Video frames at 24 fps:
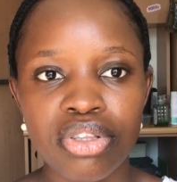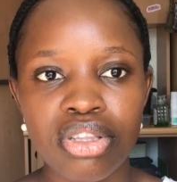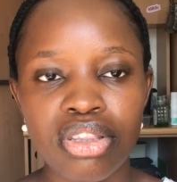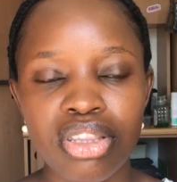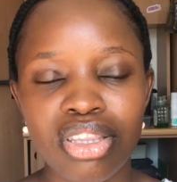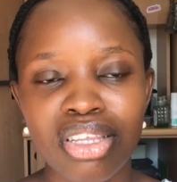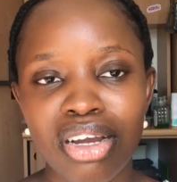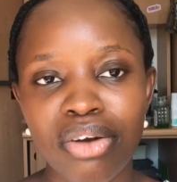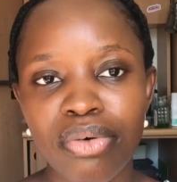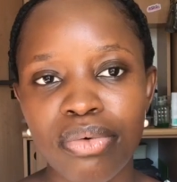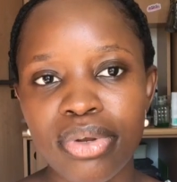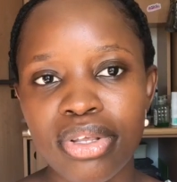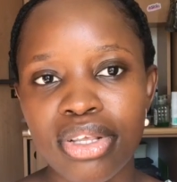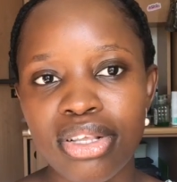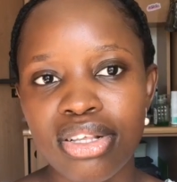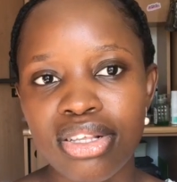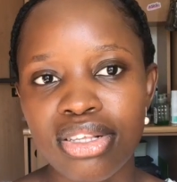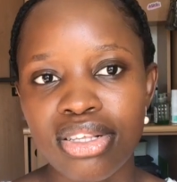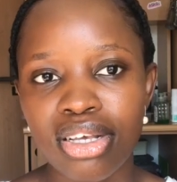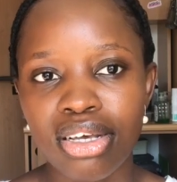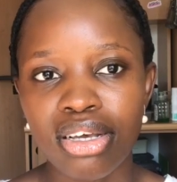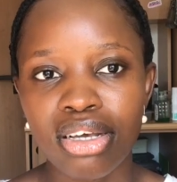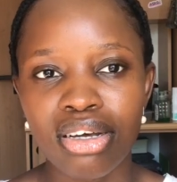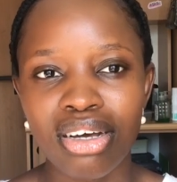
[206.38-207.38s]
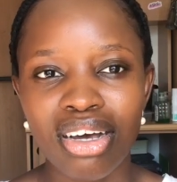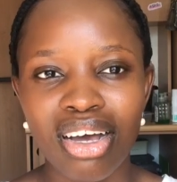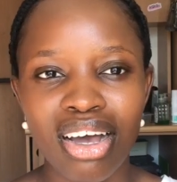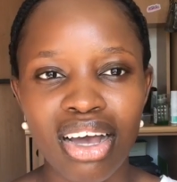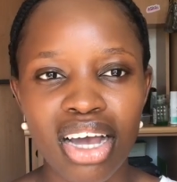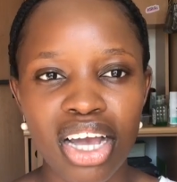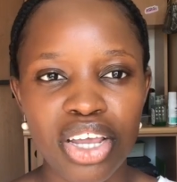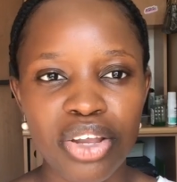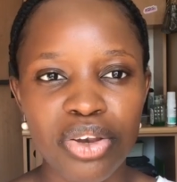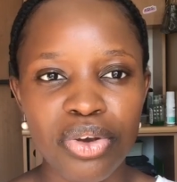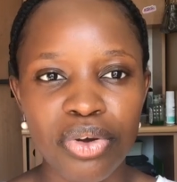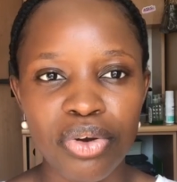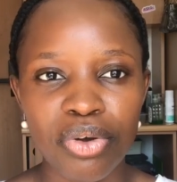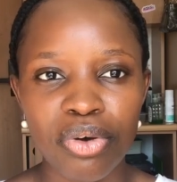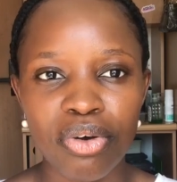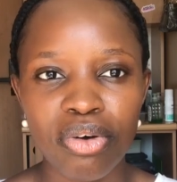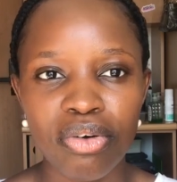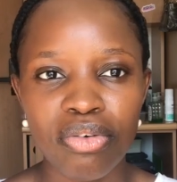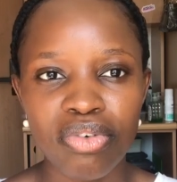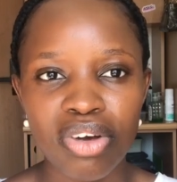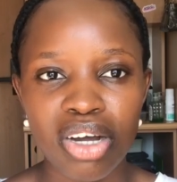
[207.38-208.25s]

there is a kind of